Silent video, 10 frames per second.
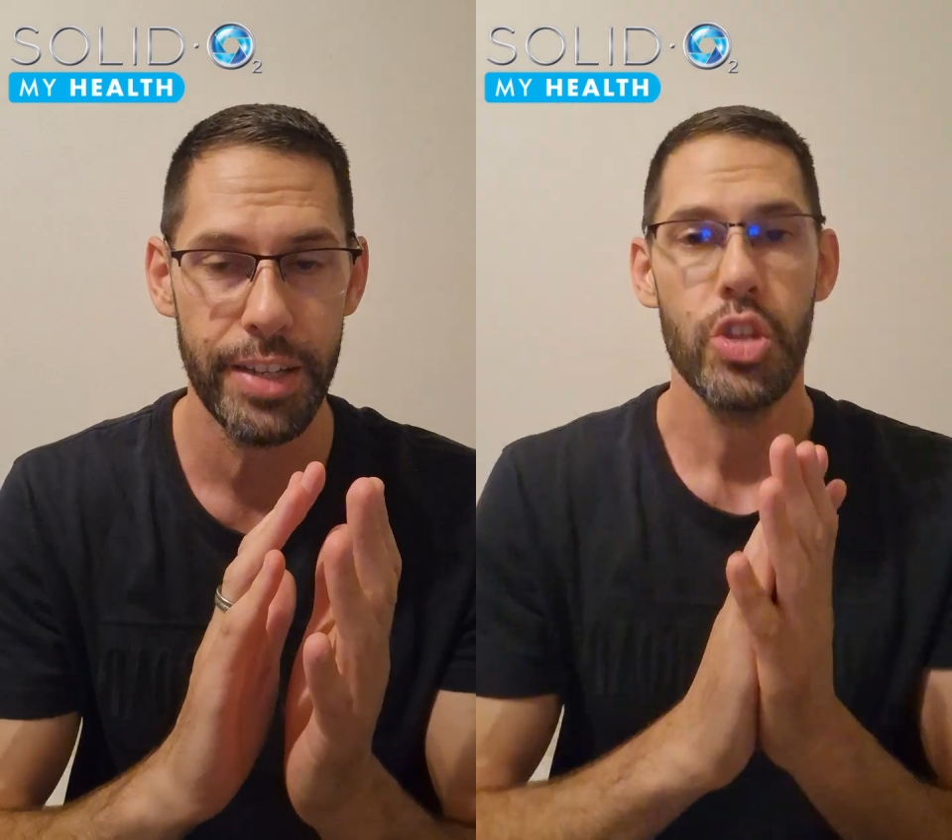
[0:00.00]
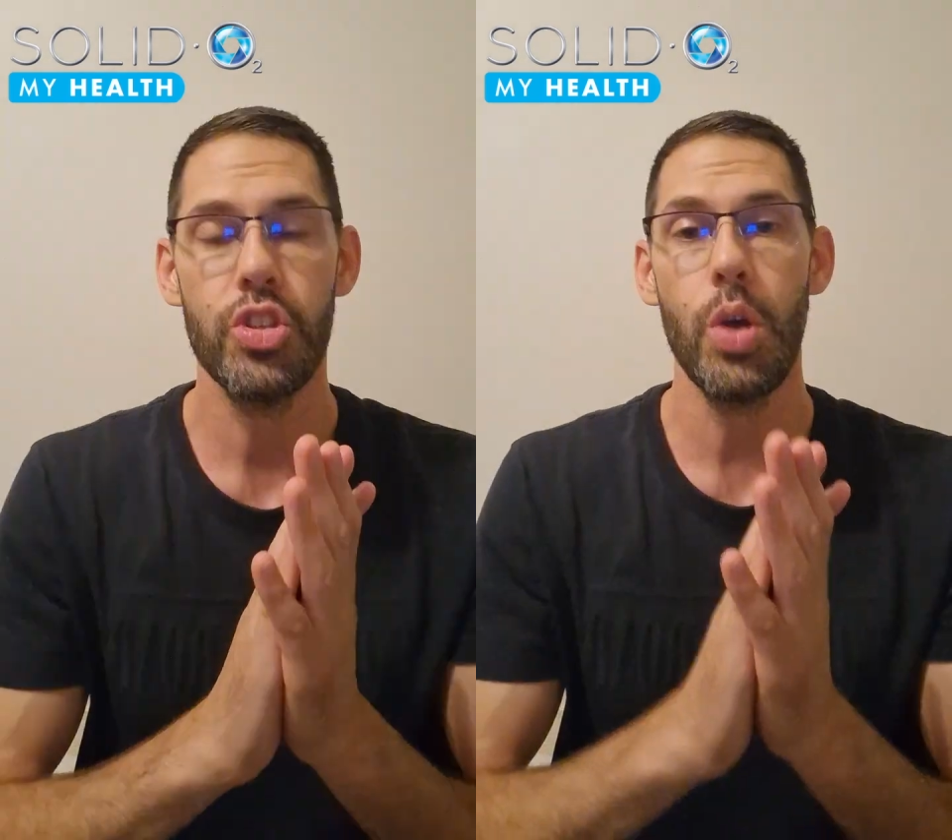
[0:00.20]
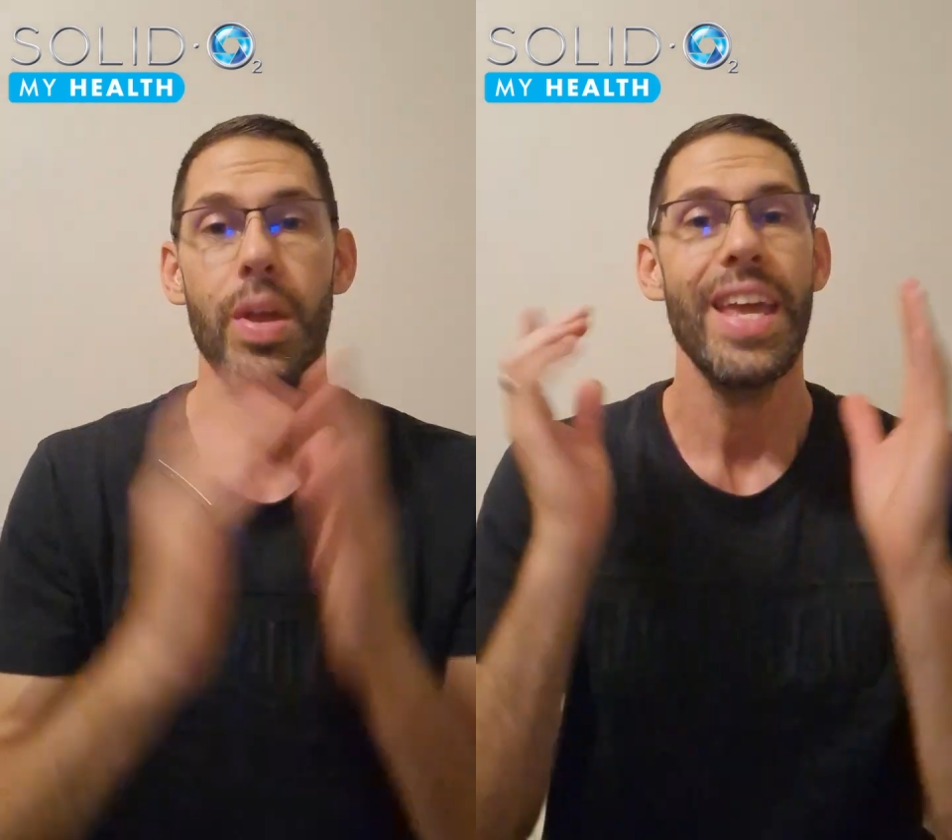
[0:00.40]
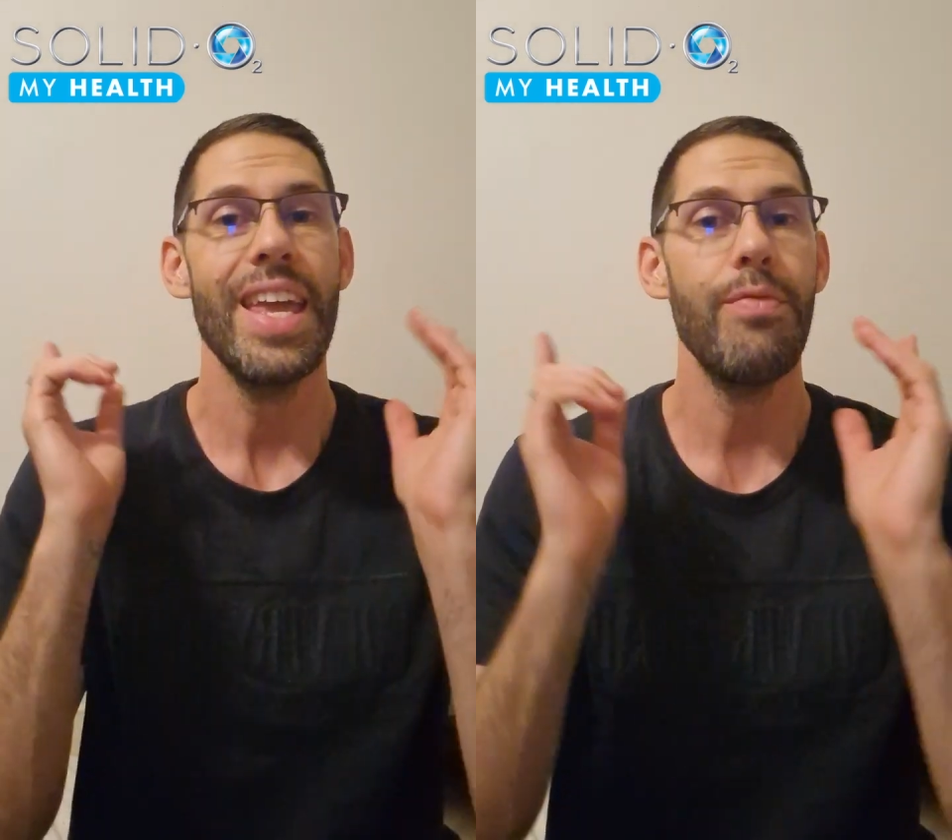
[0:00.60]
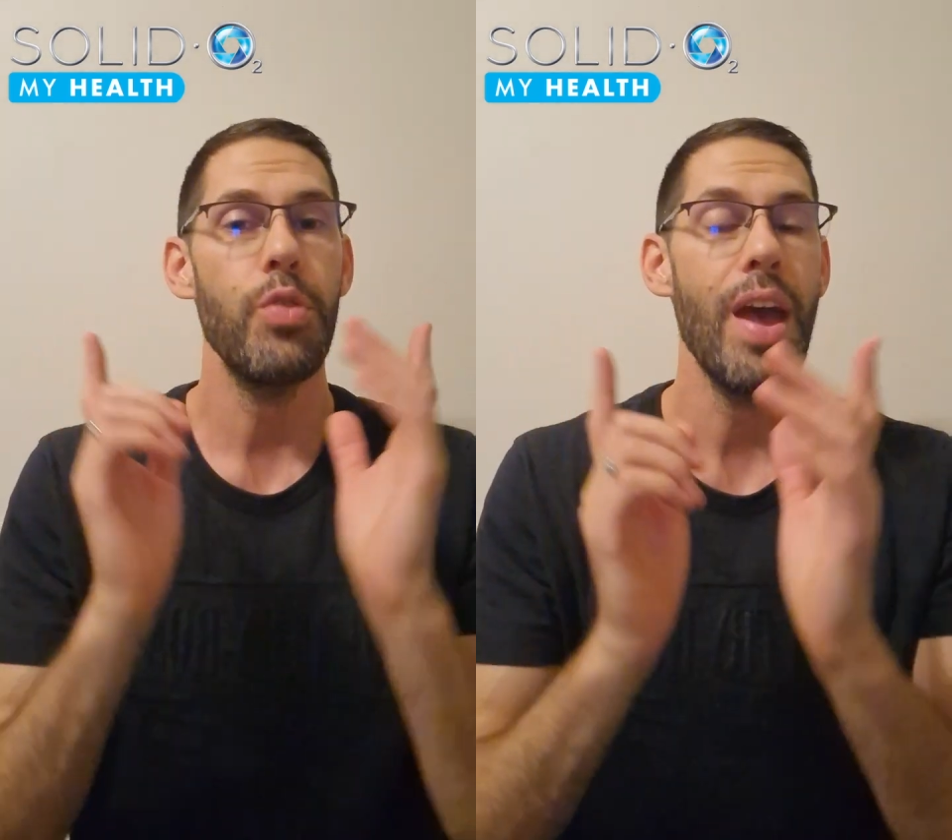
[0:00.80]
So
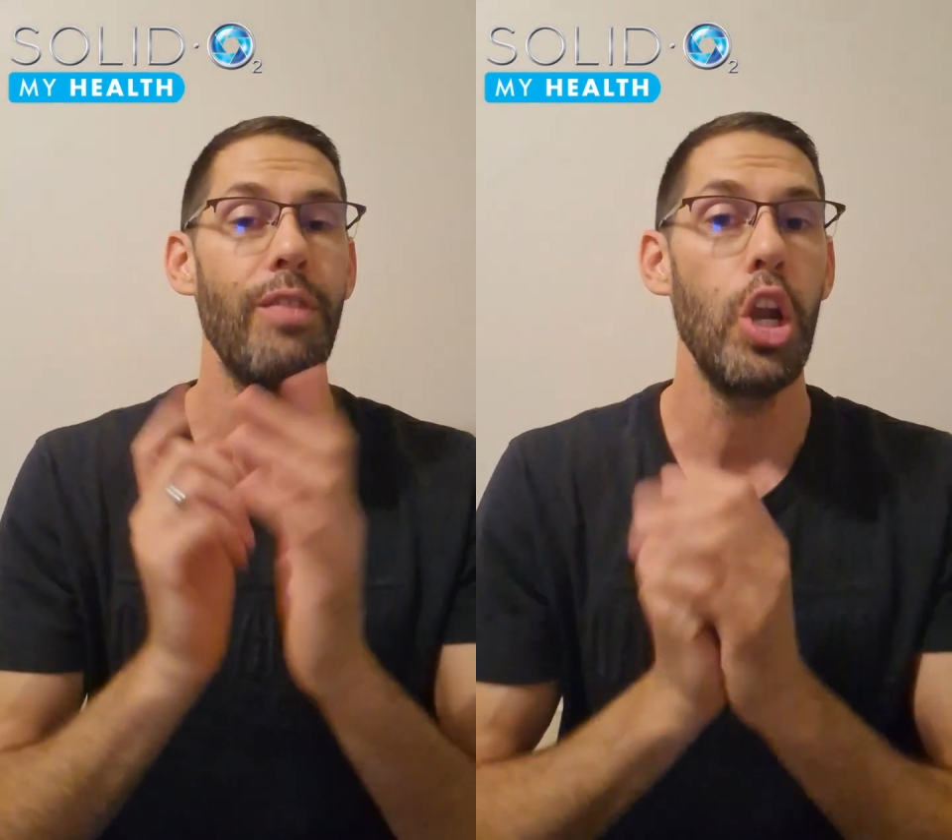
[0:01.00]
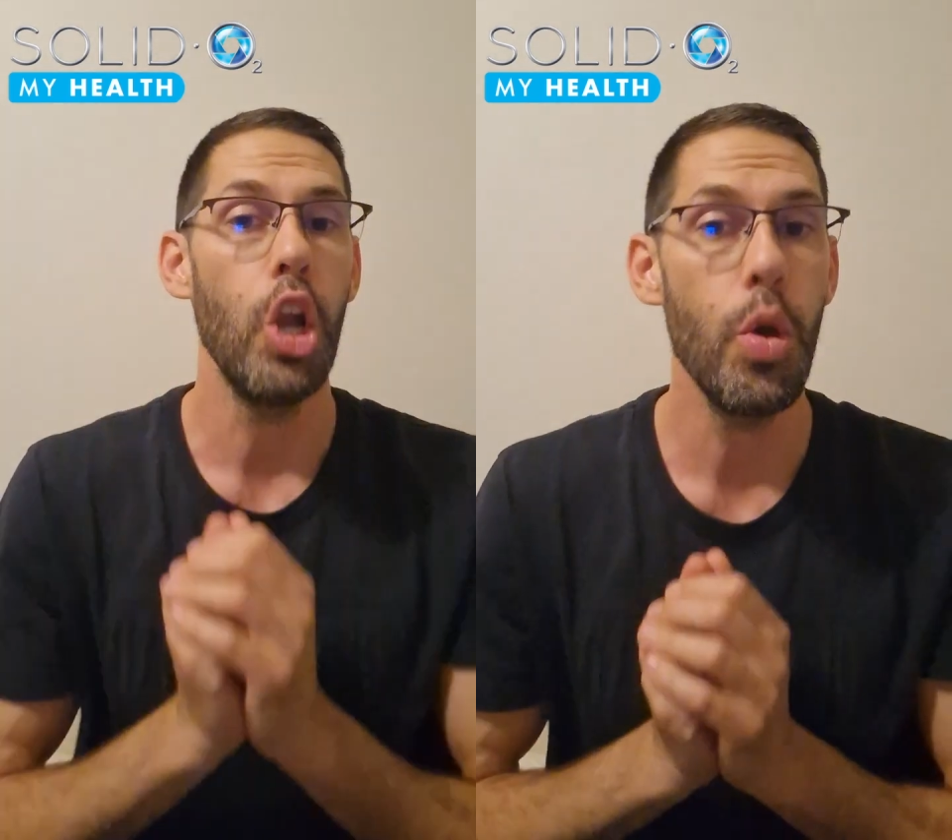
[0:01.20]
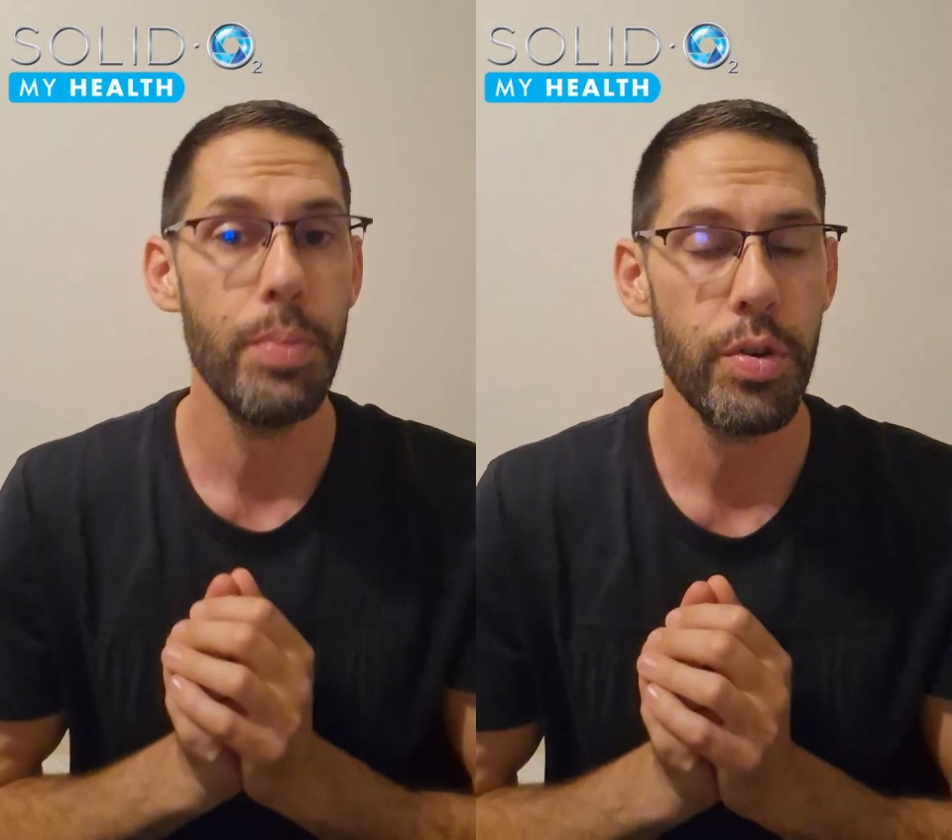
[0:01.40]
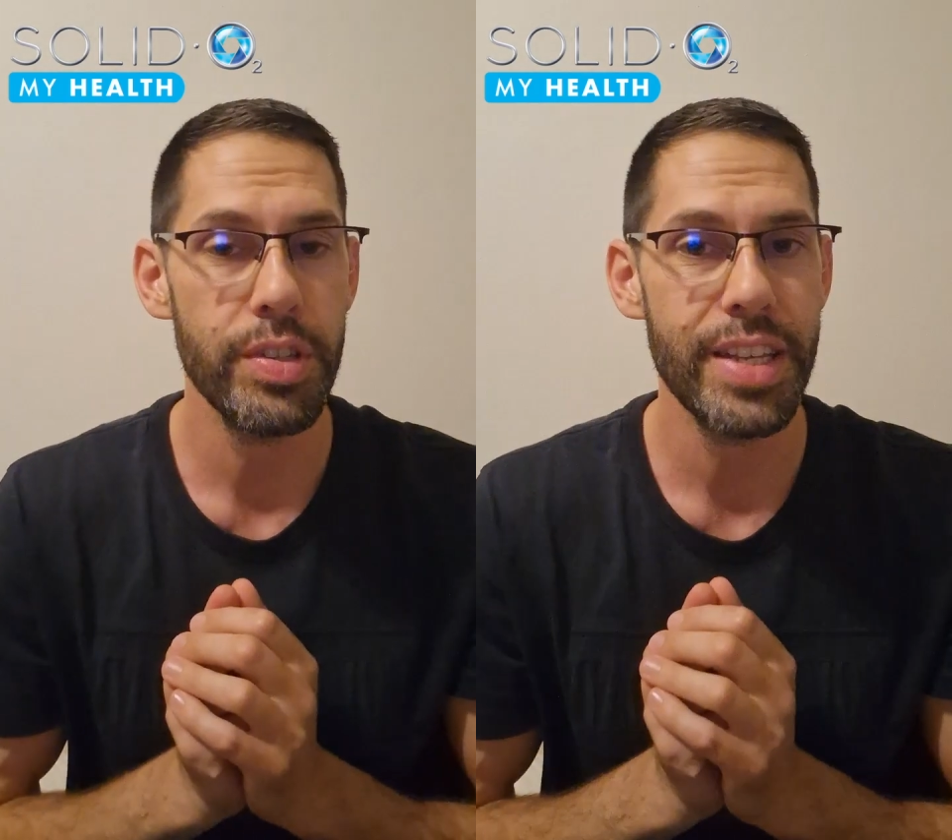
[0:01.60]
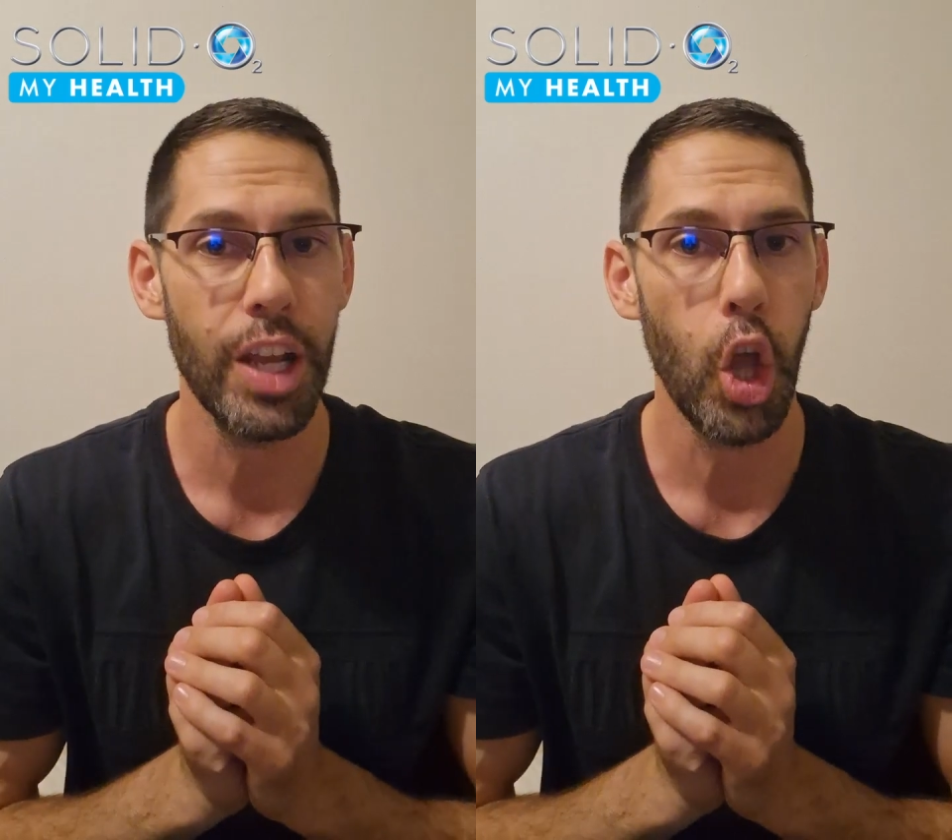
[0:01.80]
if you have a low
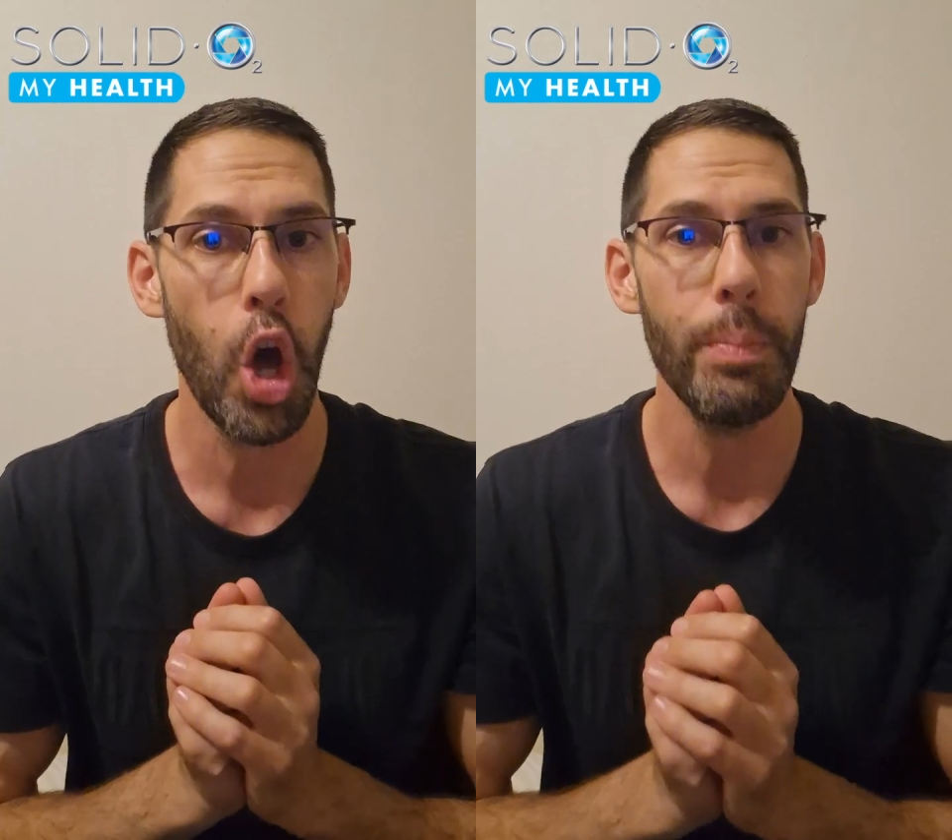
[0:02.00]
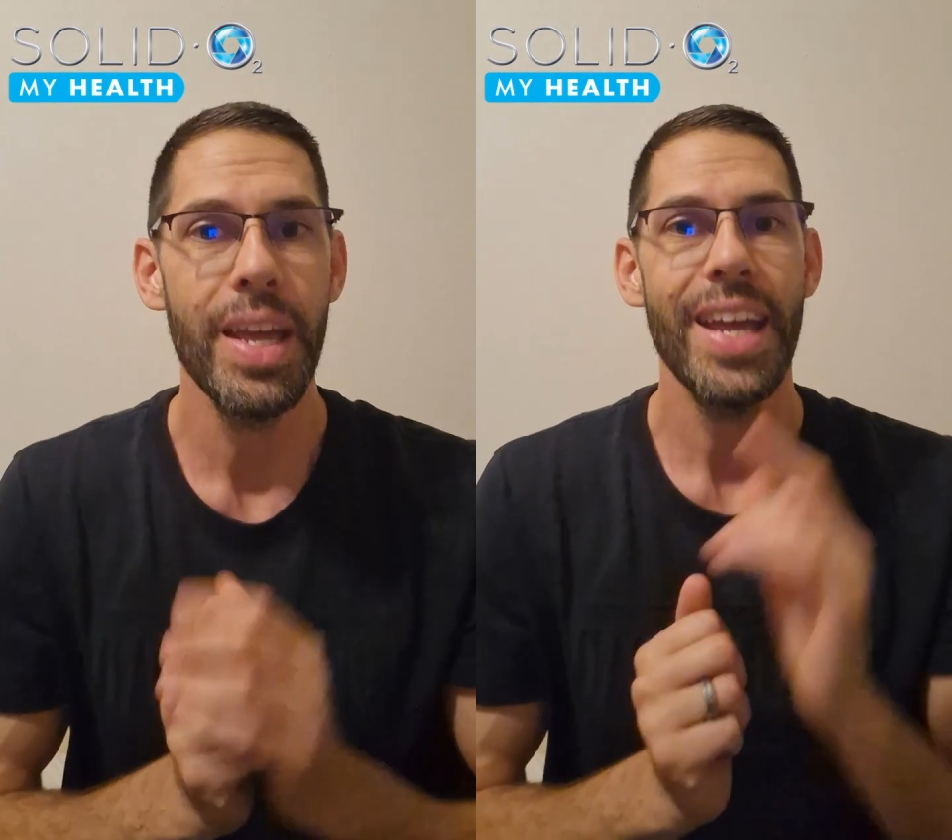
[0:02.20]
purity alarm,